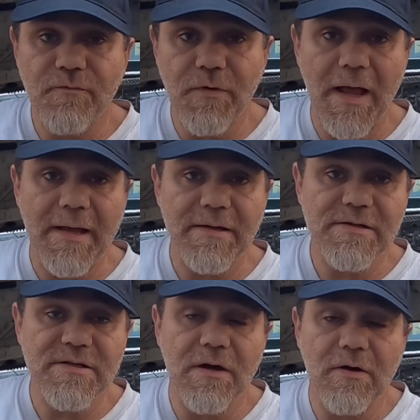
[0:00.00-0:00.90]
flagging
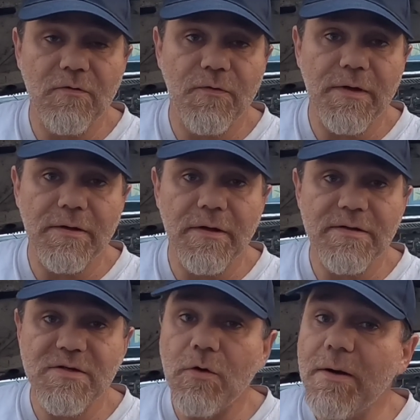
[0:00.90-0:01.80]
us off,
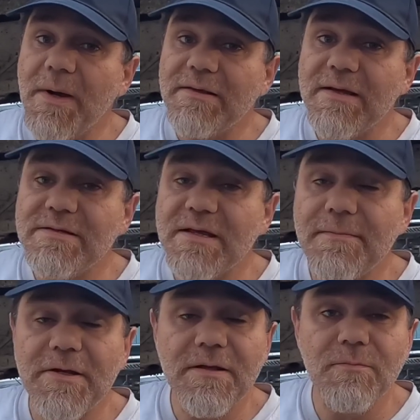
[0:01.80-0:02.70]
and sorry about that,
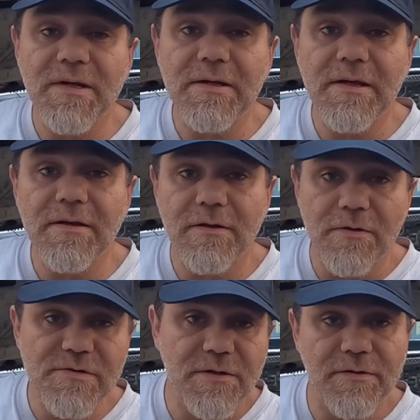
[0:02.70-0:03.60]
Sammy, didn't mean to get
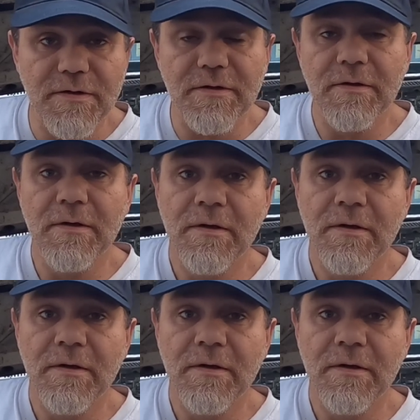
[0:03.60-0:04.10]
close to you.